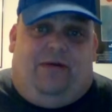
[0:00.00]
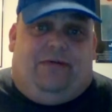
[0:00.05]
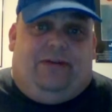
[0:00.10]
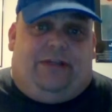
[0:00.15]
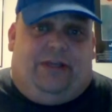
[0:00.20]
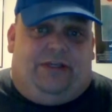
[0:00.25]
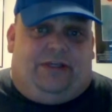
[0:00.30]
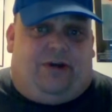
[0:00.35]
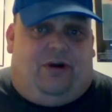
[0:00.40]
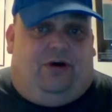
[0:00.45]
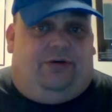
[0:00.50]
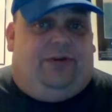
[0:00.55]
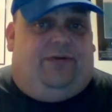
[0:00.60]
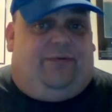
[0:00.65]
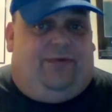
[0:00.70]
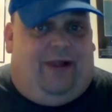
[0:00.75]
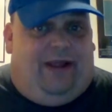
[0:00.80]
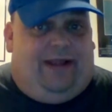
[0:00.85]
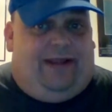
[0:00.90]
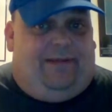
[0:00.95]
have a dish called the
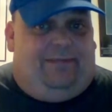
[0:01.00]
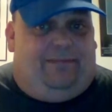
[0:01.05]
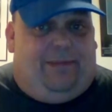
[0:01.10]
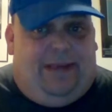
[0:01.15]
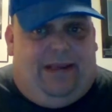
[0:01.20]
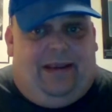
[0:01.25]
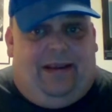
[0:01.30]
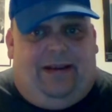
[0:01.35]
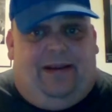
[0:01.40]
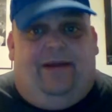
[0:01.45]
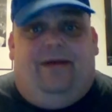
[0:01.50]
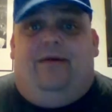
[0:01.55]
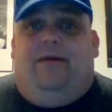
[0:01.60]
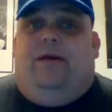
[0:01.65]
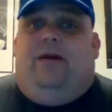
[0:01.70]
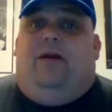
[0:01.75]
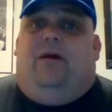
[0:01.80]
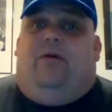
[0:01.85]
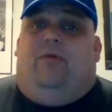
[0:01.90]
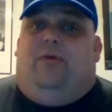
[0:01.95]
Flying Pig,
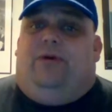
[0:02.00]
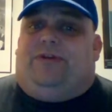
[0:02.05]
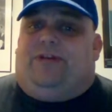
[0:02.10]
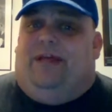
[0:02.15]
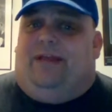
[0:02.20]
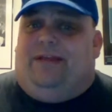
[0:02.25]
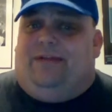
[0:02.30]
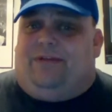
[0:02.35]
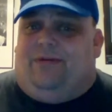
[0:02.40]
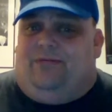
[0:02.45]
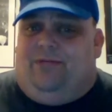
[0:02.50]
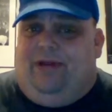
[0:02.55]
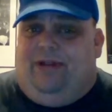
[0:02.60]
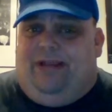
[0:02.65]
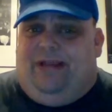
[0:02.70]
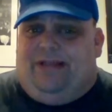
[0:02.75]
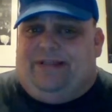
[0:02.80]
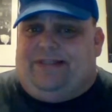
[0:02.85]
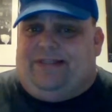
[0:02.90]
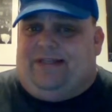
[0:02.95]
which I think is a
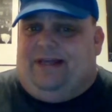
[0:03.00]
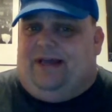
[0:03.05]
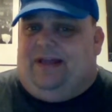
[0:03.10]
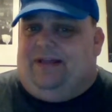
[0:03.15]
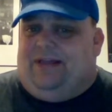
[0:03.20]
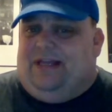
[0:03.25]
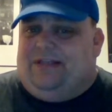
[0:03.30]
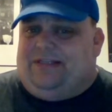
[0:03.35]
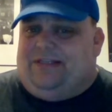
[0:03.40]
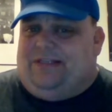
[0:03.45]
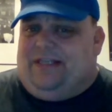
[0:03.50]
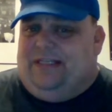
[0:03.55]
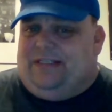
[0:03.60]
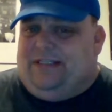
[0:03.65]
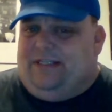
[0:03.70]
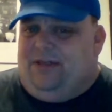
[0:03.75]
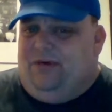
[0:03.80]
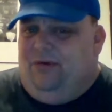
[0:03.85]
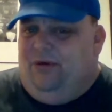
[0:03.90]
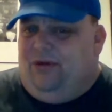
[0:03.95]
really it's uh, it's
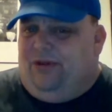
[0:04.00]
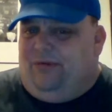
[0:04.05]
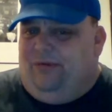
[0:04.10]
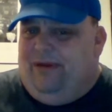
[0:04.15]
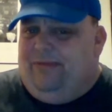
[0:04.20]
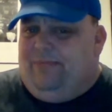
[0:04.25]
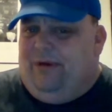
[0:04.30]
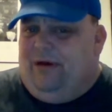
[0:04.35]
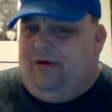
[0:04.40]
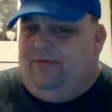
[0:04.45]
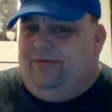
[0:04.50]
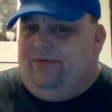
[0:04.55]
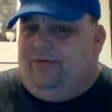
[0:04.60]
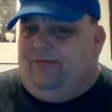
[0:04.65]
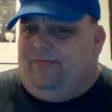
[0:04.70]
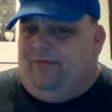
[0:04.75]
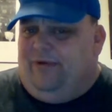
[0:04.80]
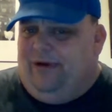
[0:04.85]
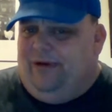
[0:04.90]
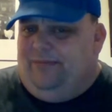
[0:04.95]
it's two or three bones
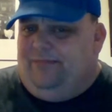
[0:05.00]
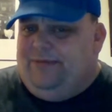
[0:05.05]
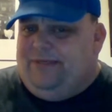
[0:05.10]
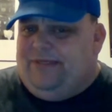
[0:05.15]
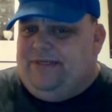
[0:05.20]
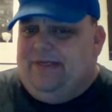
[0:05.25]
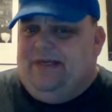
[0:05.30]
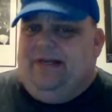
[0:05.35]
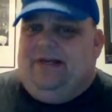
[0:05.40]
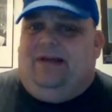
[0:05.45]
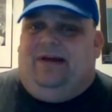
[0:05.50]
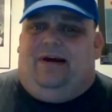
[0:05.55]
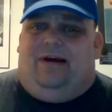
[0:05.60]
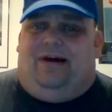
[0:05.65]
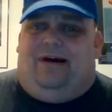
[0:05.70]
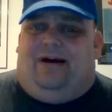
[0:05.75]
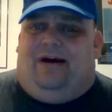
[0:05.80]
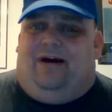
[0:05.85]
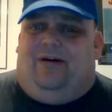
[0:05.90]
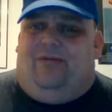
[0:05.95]
of ribs,
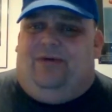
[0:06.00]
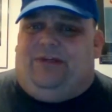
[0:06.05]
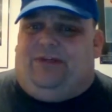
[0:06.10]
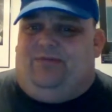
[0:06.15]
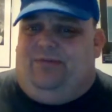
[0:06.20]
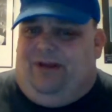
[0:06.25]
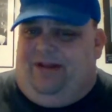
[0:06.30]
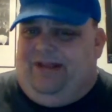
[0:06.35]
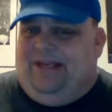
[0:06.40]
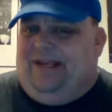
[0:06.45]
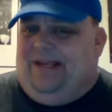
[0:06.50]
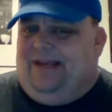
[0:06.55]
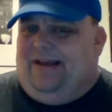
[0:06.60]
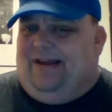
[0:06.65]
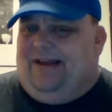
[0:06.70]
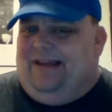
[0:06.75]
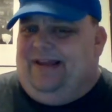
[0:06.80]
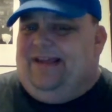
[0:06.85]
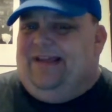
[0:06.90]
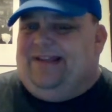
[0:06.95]
uh, which really
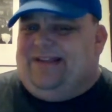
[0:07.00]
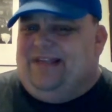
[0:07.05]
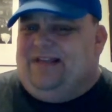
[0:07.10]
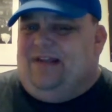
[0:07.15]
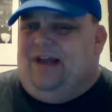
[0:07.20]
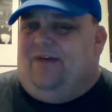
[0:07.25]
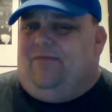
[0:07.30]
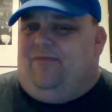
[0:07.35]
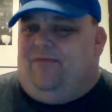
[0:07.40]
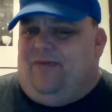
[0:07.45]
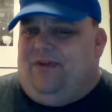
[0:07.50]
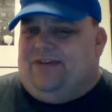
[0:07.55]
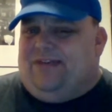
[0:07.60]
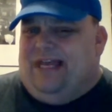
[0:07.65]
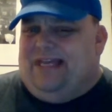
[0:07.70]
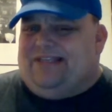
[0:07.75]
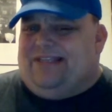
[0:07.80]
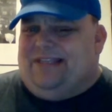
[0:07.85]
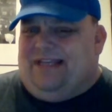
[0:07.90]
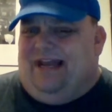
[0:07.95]
uh, is enough because
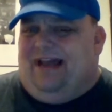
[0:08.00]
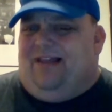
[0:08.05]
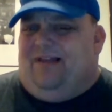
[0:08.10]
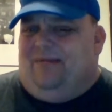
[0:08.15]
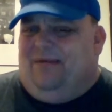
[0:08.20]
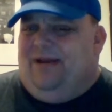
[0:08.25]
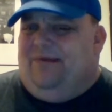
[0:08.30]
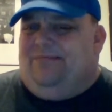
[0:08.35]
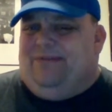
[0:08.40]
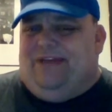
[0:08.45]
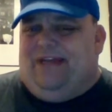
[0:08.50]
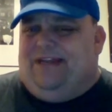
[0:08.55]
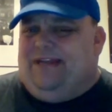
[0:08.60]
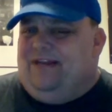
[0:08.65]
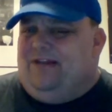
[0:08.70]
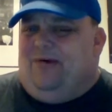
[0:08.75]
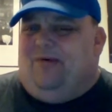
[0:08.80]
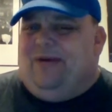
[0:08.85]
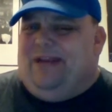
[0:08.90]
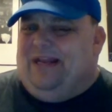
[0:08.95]
that style of ribs again
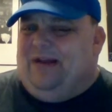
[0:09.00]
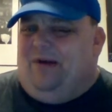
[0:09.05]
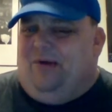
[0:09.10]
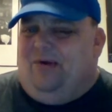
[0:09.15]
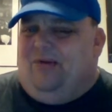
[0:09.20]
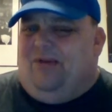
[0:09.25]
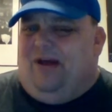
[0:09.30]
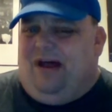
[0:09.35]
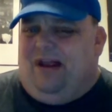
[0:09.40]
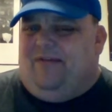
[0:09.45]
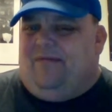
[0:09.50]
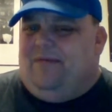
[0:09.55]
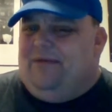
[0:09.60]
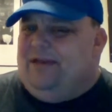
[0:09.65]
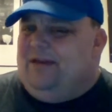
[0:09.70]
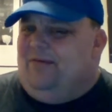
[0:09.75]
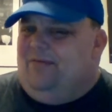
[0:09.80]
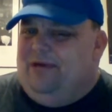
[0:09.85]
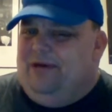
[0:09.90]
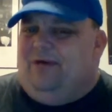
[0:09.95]
you don't want to eat a whole lot of them and
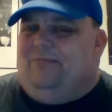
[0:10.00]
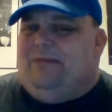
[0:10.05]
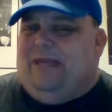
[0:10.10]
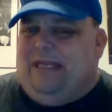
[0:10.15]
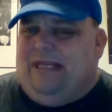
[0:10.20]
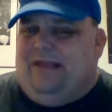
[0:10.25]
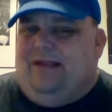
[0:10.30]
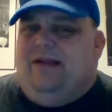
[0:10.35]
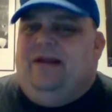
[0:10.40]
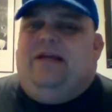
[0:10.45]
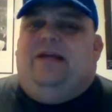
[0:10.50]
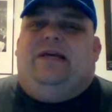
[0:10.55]
they're real meaty.